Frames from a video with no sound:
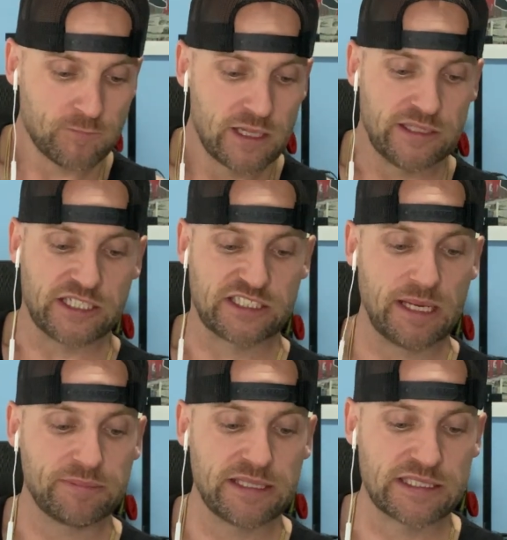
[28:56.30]
They
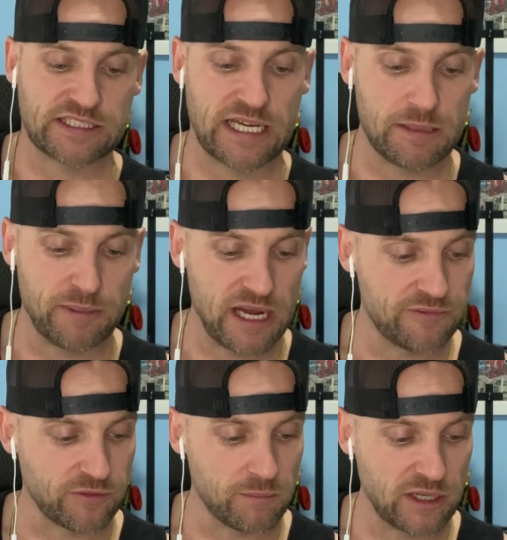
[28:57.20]
slept in the same bed
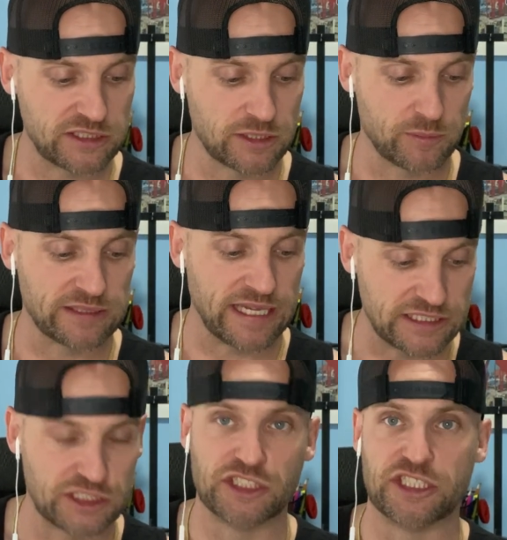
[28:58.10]
for much of the
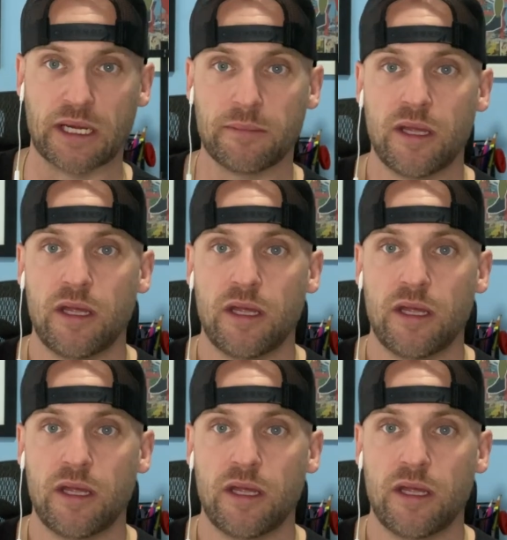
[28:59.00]
relationship.